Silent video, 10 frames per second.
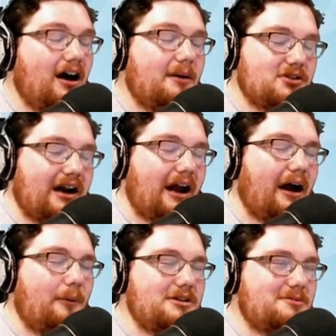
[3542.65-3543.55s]
I'm sorry, I,
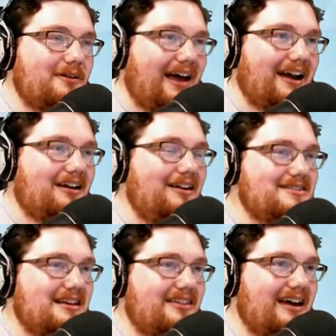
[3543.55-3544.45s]
I whispered that. I couldn't
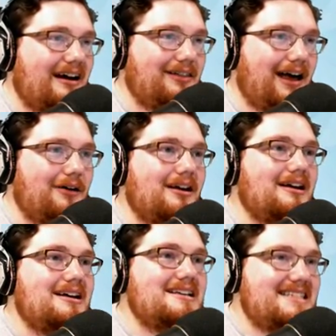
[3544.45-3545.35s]
even say that out loud.
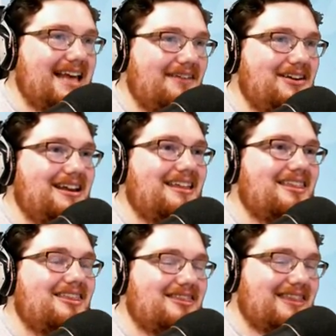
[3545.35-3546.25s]
seven
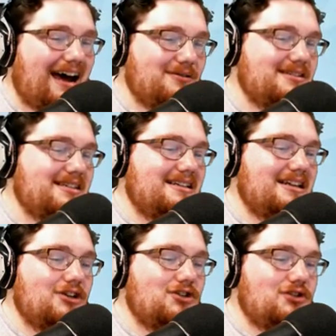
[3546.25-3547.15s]

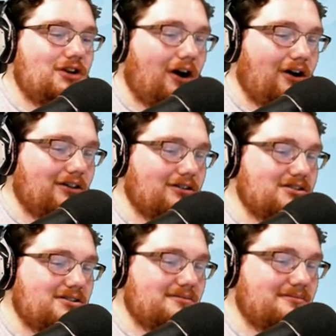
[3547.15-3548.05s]
thousand
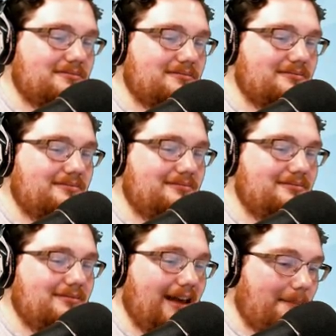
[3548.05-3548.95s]
dollars.
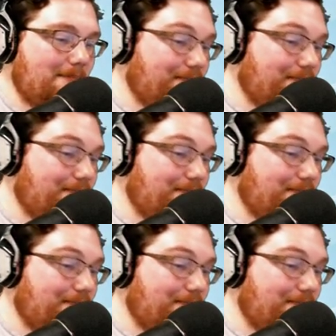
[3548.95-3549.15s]
Yeah.